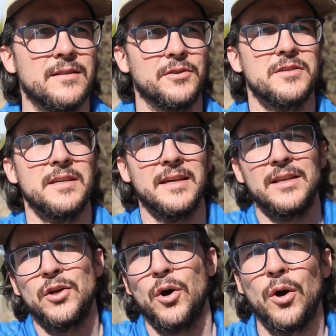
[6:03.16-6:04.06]
There's
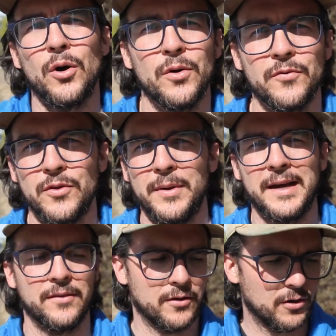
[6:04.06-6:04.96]
sand all over the
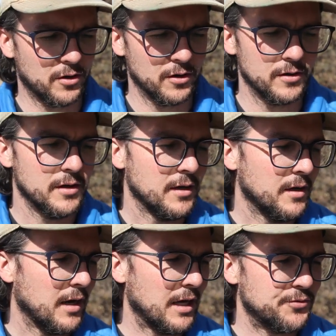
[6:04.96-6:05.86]
back of the car.
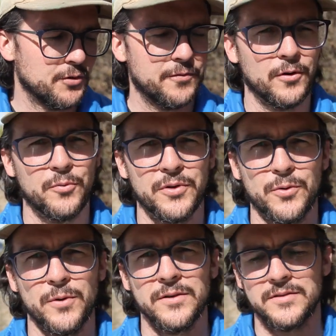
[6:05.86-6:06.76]
I drove home with
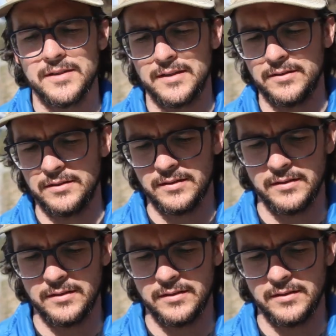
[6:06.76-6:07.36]
the windows down,